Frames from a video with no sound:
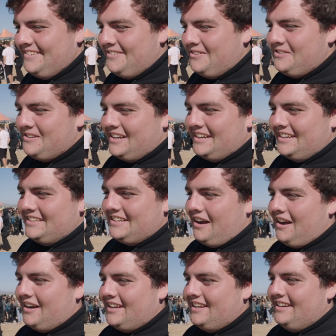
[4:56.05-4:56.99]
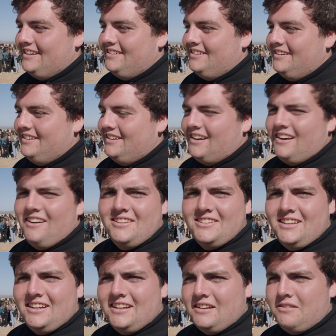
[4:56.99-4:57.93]
we were like talking, and I was
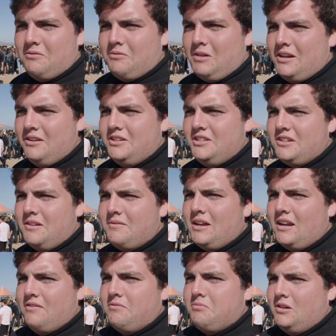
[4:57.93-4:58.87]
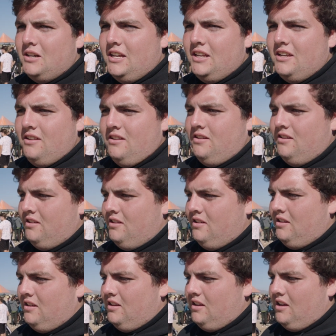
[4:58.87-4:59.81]
like, "Why don't you jump out of a plane
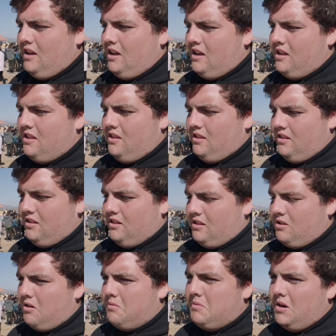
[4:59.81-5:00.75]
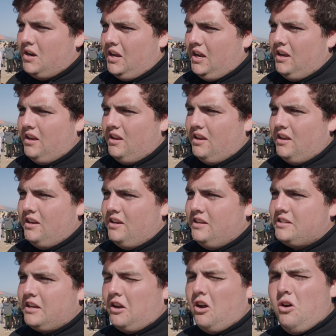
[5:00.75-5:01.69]
and throw money?" And
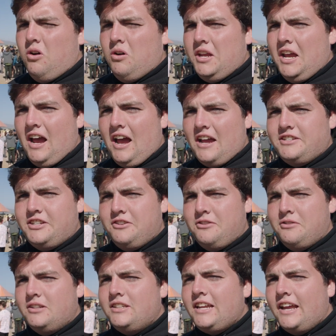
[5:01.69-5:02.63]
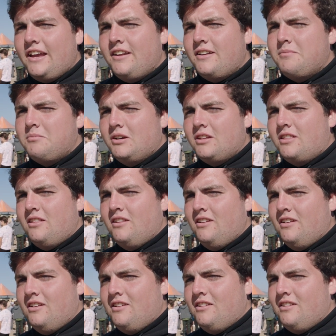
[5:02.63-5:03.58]
he's like, "Oh yeah, I should do it tandem with
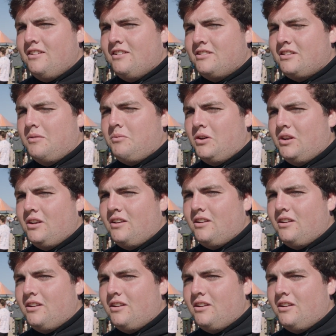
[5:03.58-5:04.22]
someone."